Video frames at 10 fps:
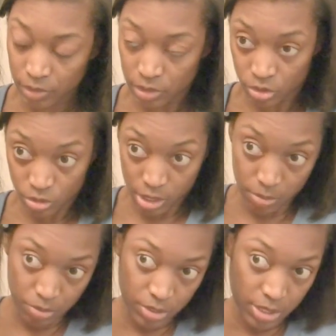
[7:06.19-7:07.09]
to try
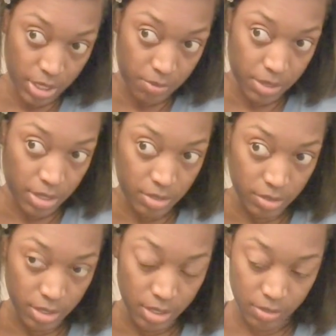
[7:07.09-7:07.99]
and protect my
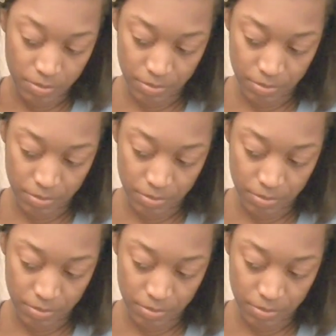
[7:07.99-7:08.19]
hairstyle.